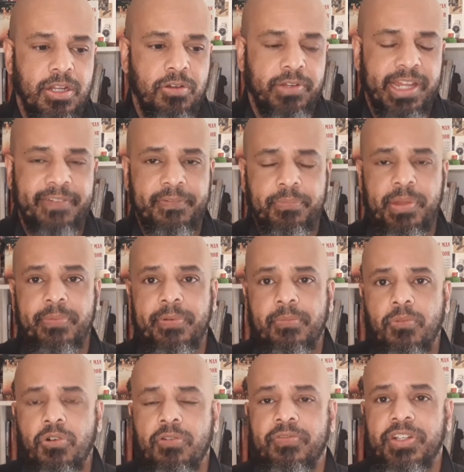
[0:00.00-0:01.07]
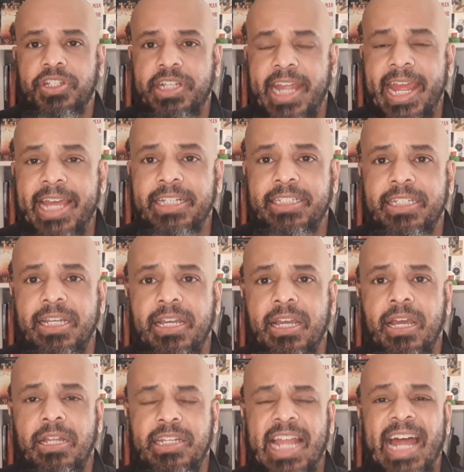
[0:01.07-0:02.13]
Giving people more of a chance,
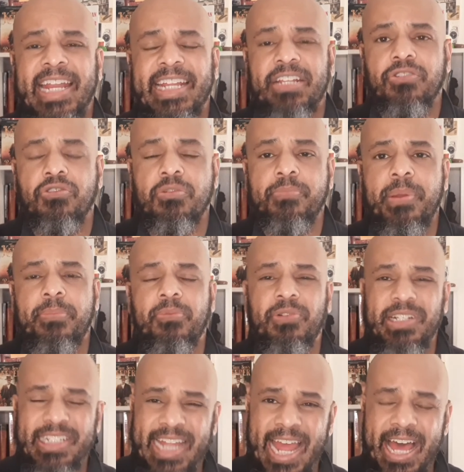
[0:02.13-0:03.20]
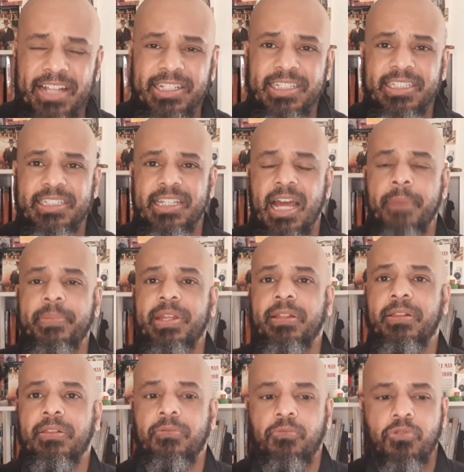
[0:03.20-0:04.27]
not ignoring people with talents. I
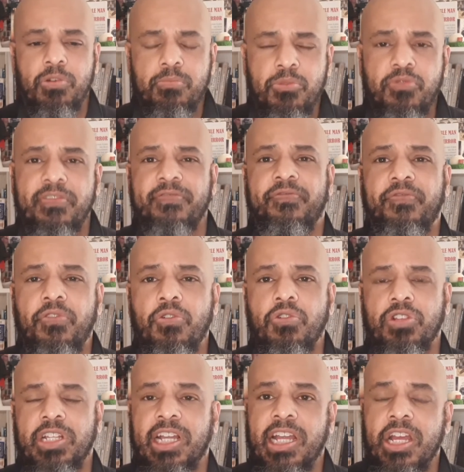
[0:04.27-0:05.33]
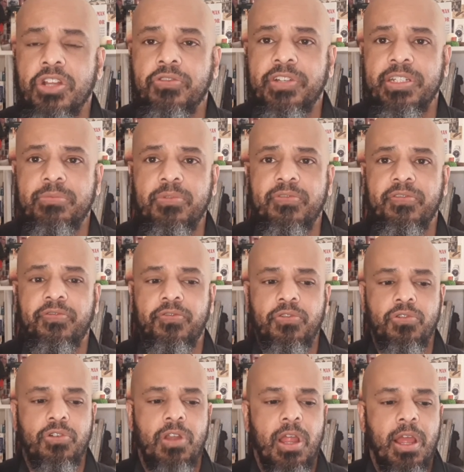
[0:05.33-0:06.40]
mean, we're moving forward. The country's moving
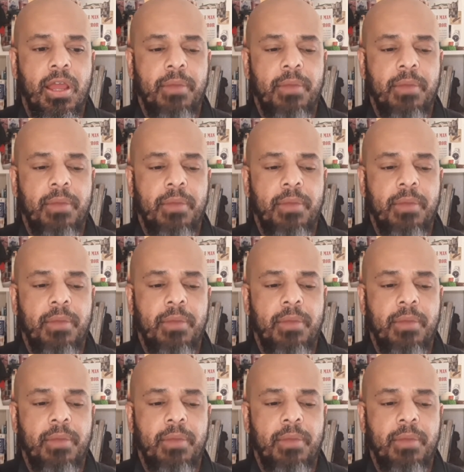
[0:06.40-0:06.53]
forward.